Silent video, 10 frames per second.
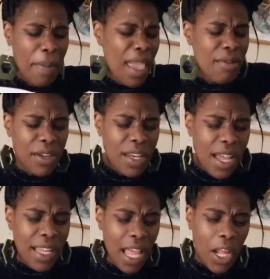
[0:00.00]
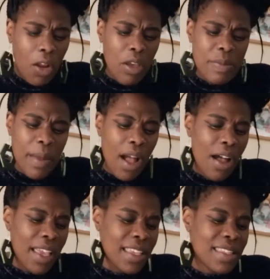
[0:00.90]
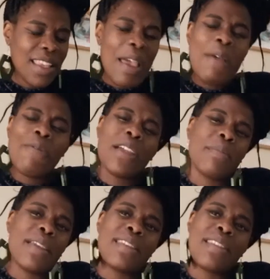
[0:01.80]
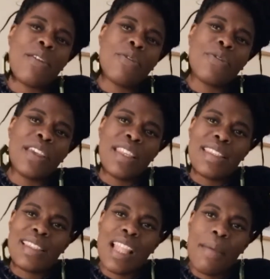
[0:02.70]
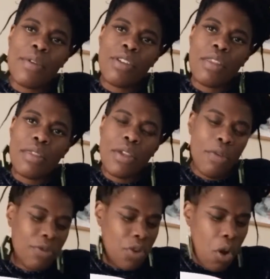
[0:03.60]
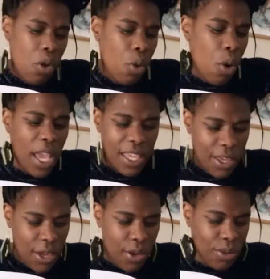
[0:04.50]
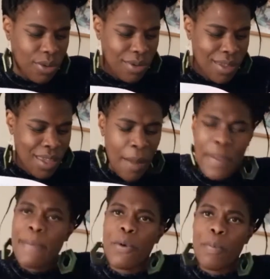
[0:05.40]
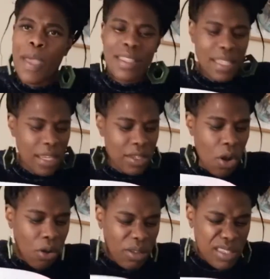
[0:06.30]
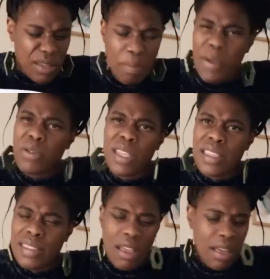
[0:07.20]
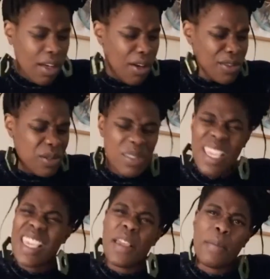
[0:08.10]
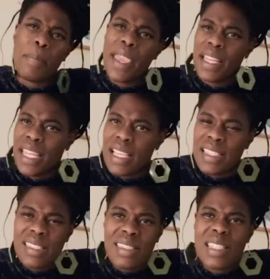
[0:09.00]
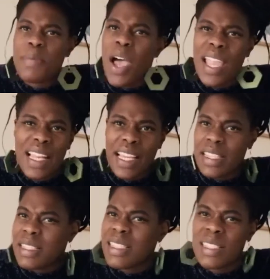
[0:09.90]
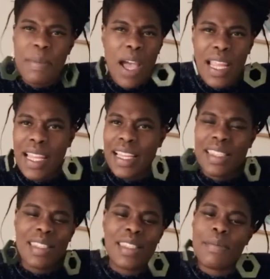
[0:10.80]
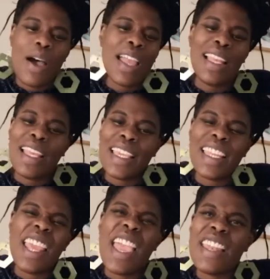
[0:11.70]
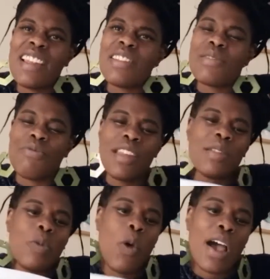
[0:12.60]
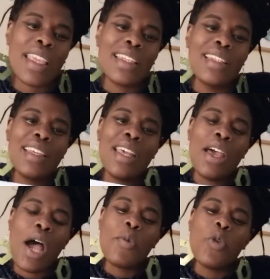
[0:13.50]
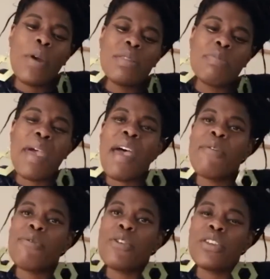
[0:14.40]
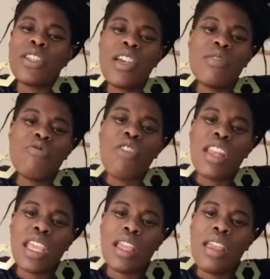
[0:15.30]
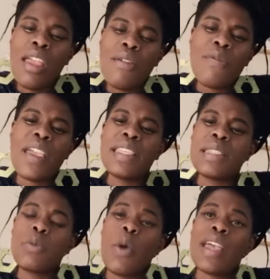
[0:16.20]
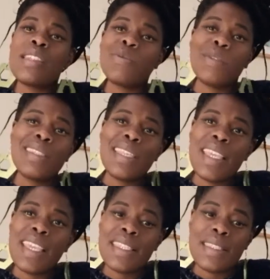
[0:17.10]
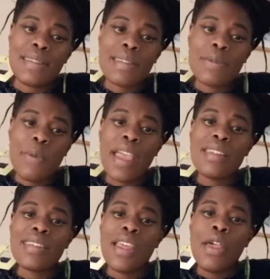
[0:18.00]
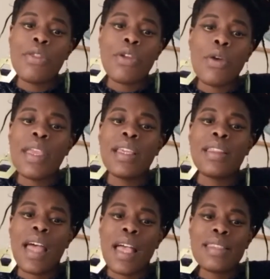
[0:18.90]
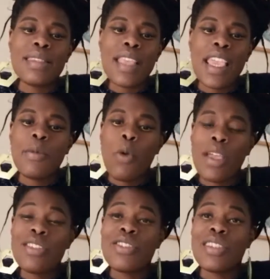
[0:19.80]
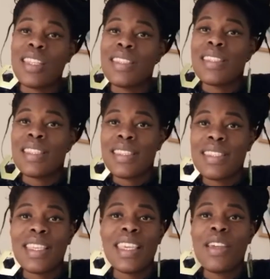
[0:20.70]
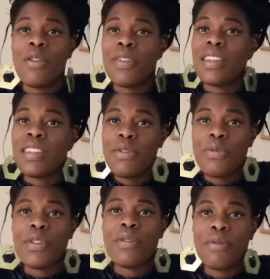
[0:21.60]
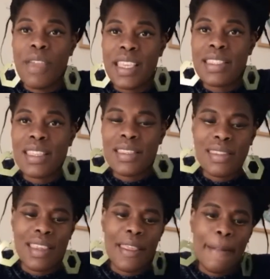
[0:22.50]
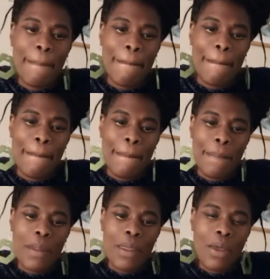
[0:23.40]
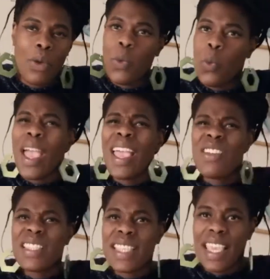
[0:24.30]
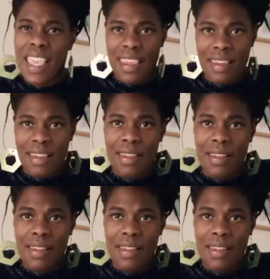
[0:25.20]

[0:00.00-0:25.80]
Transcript: But every night I close my eyes, find myself in this labyrinth of not quite you. People petting dogs and building sandcastles, eating picnics and smiling and smiling and smiling in endless red and white. I'm always barefoot and running, face wet with tears and sweat, throwing that same question into the sea of indifferent faces. Where is he?